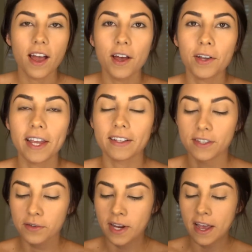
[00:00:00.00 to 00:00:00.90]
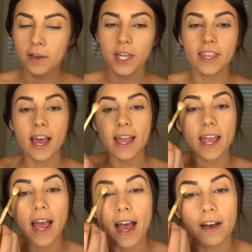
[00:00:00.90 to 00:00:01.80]
Okay, so now that I
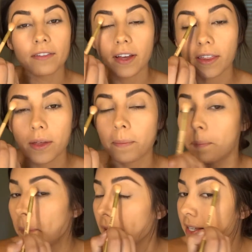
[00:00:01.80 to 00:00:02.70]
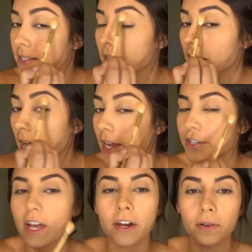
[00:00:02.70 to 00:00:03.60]
have the base
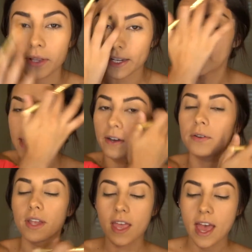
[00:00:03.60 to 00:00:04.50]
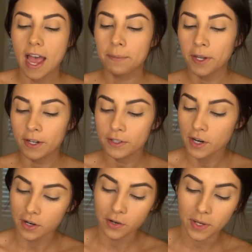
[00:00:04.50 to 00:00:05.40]
eyeshadow laid down, I'm gonna
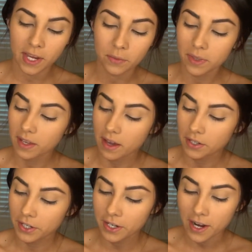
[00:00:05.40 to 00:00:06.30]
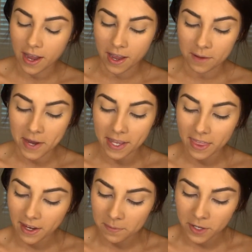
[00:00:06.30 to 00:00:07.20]
start going in with color. I
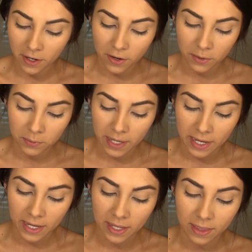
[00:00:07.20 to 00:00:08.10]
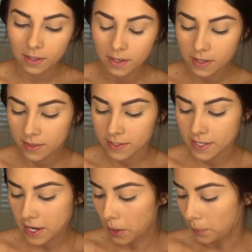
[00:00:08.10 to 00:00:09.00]
think I'm gonna go with this
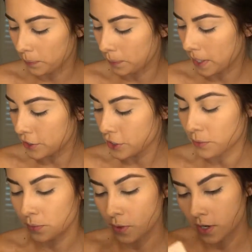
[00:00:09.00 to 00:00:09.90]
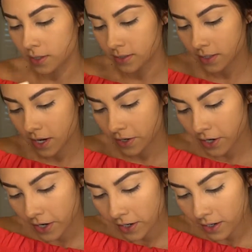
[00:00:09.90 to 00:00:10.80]
like peachy bronze
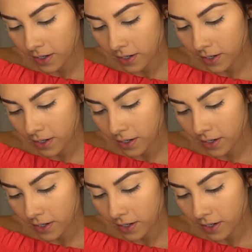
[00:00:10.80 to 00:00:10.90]
color.